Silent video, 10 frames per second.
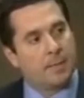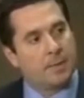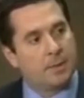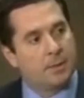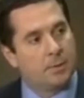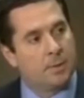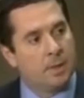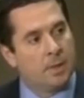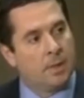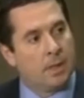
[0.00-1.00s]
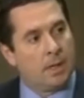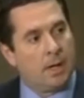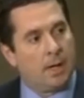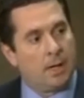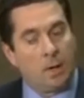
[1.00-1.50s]
them to
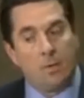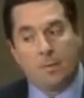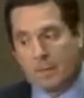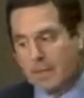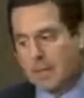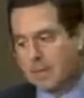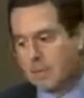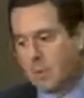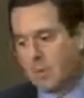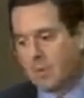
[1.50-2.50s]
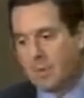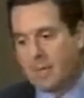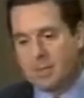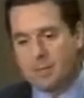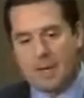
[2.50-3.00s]
hopefully get us more
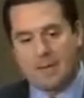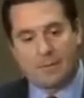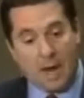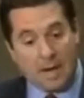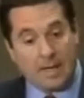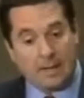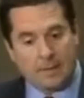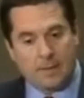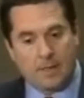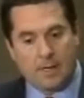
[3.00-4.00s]
information by Friday.